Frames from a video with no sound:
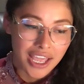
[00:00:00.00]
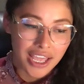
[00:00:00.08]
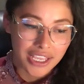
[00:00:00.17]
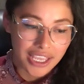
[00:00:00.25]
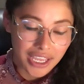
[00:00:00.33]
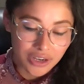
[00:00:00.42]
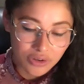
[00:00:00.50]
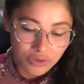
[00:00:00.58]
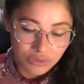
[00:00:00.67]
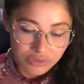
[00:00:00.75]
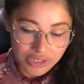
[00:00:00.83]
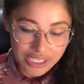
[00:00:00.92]
Again,
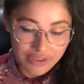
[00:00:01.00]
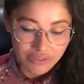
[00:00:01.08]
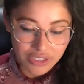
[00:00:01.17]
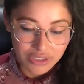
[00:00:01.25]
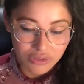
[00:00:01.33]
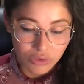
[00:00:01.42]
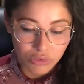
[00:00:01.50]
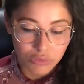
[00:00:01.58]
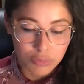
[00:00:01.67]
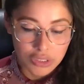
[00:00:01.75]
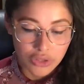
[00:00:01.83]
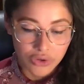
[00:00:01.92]
leave it all
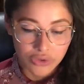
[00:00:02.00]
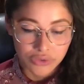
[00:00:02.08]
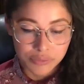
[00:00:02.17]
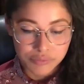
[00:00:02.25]
below